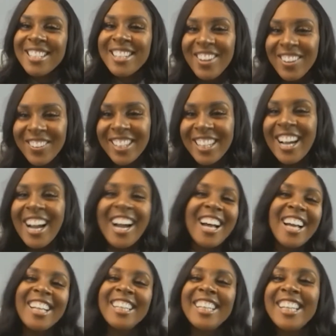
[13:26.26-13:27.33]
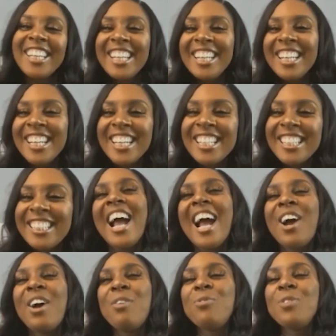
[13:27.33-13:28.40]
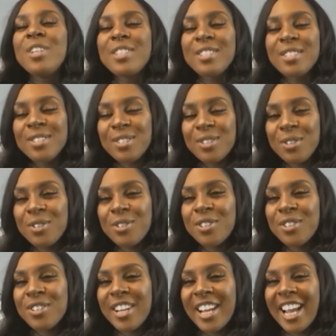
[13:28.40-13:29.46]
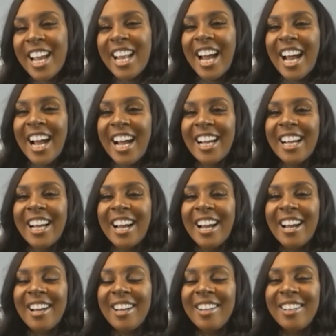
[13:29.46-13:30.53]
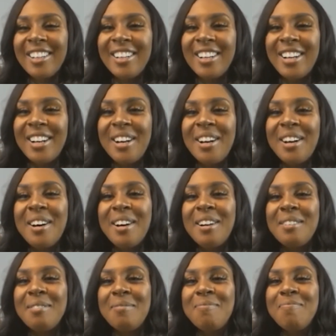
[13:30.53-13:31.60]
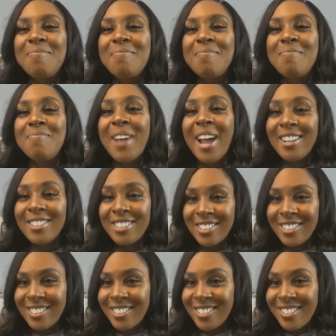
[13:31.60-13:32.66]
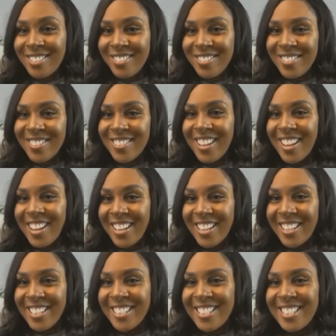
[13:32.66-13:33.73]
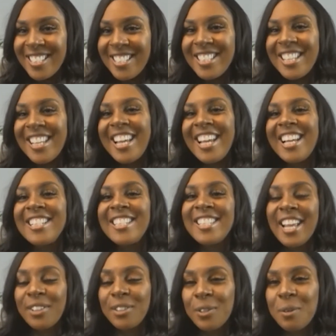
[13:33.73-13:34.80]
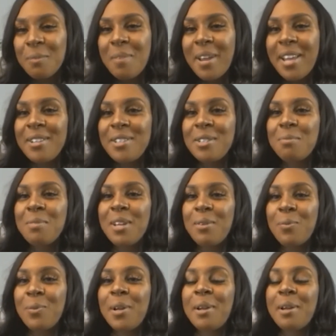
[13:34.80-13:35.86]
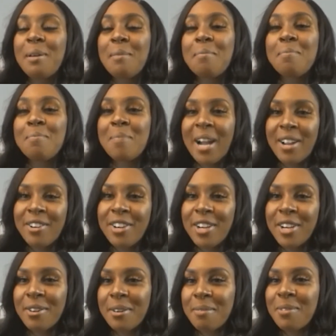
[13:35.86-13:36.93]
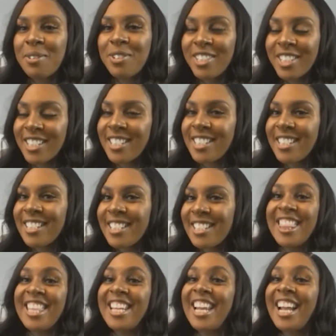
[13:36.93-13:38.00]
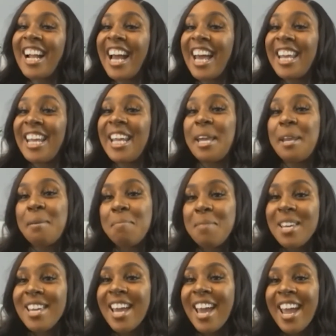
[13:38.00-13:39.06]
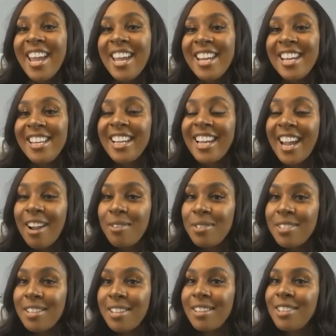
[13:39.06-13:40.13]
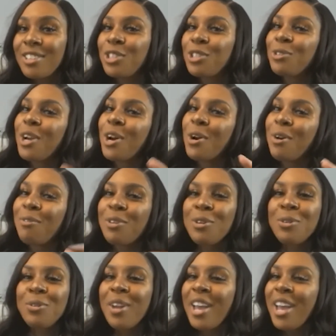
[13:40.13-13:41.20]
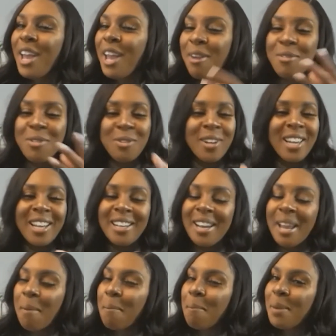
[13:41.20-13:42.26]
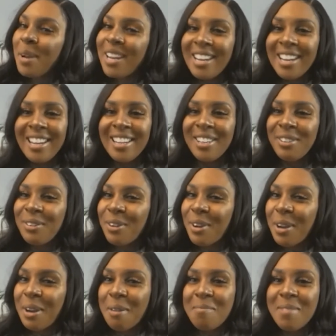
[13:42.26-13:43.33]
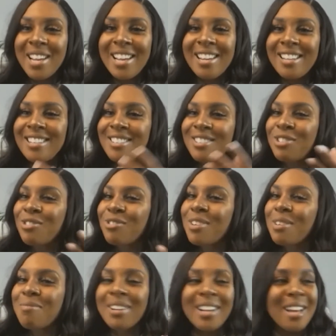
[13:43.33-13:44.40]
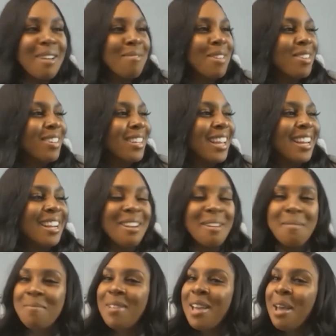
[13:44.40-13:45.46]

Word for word: go to college. I went to school and I got a bachelor's in science and technical management with a minor in criminal justice. Then I got an MBA in accounting because, you know, if you're getting that money, you know what I mean? In the strip club, you're getting the